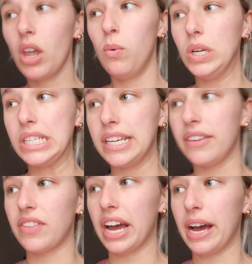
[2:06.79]
we'll see
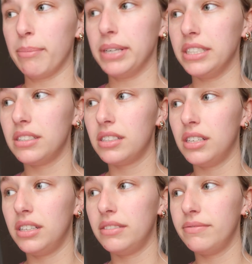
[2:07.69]
if that happens
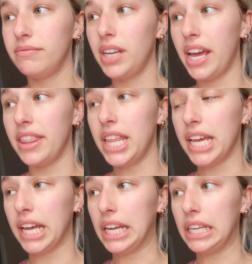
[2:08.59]
and
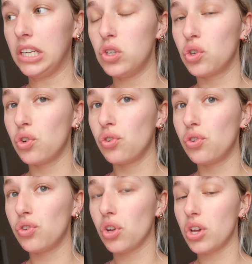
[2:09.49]
then
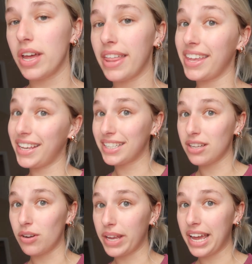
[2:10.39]
I think that's
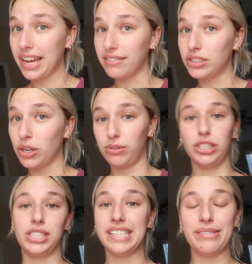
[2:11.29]
all we have so we'll
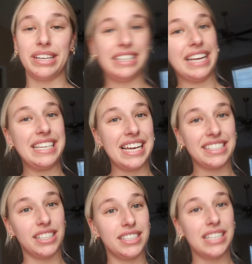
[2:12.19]
just see where the day
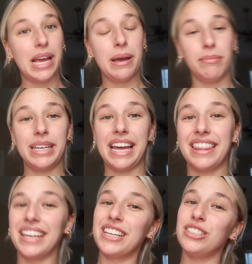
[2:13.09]
takes us but yeah
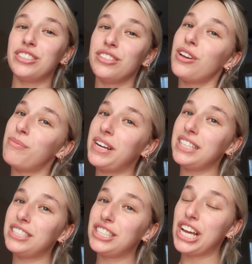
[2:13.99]
thank you so
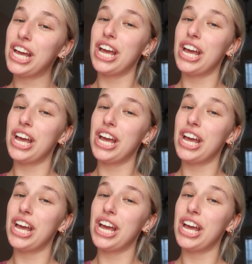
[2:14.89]
much